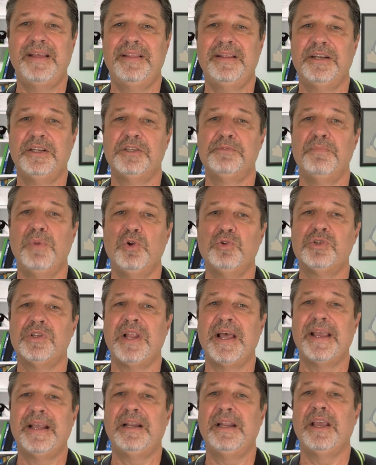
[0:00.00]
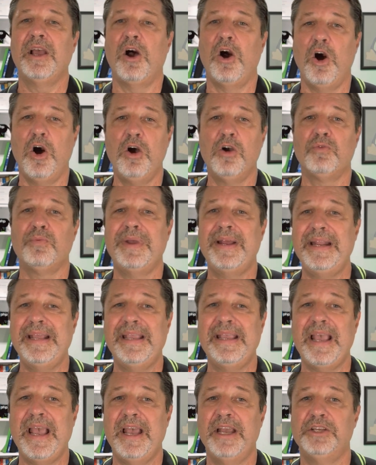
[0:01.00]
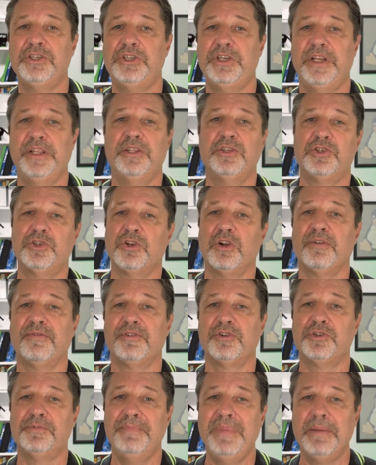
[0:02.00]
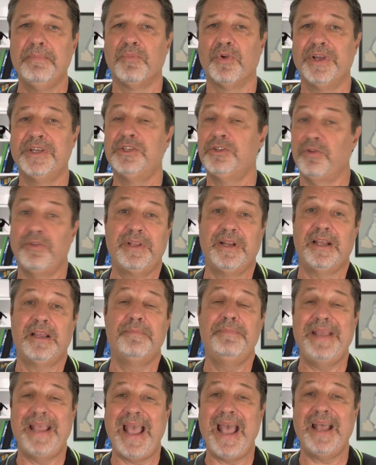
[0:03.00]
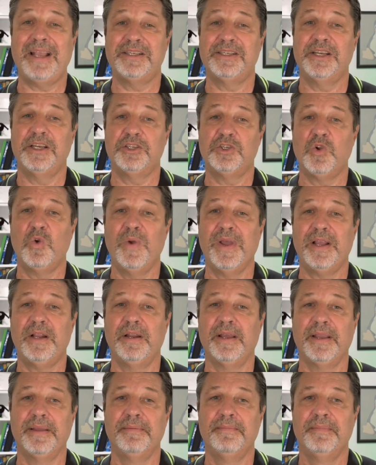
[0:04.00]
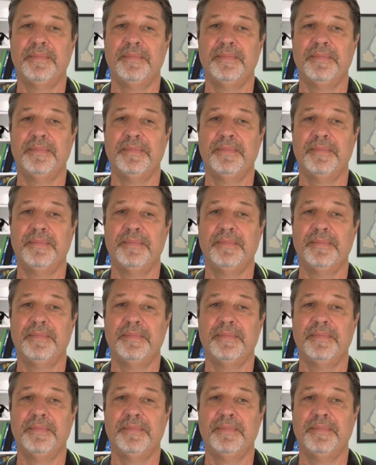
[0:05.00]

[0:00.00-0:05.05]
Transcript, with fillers: that is most likely already cached in the server's memory so that it can be accessed quickly.